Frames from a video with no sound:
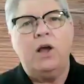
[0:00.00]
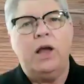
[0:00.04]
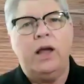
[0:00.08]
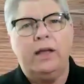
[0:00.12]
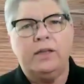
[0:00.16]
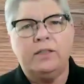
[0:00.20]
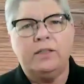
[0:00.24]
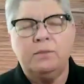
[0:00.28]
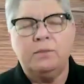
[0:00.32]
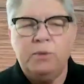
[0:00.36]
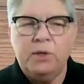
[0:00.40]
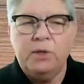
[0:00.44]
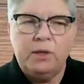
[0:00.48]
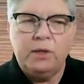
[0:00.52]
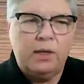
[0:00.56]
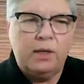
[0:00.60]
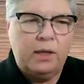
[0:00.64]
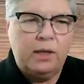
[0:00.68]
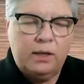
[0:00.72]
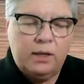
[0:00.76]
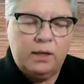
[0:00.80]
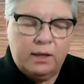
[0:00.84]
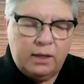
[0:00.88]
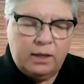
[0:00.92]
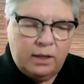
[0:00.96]
has been
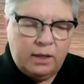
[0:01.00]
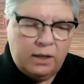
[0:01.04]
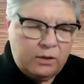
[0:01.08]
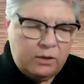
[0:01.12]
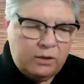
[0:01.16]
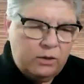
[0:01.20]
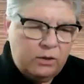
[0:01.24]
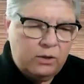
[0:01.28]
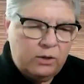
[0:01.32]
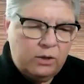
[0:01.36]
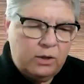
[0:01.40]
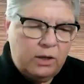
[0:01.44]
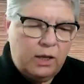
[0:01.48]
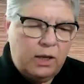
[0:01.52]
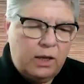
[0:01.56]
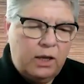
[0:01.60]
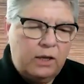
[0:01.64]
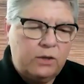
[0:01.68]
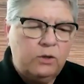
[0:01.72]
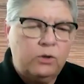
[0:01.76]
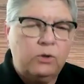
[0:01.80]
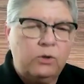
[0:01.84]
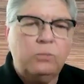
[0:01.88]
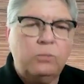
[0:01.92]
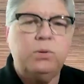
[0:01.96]
un,
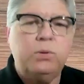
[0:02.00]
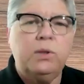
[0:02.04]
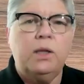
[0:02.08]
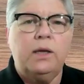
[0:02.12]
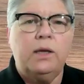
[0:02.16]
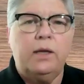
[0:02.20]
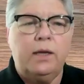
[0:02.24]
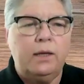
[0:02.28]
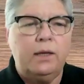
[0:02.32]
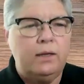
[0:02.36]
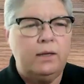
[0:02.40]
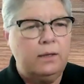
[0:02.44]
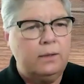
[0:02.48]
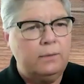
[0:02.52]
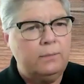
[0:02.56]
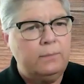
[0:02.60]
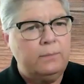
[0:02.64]
underplayed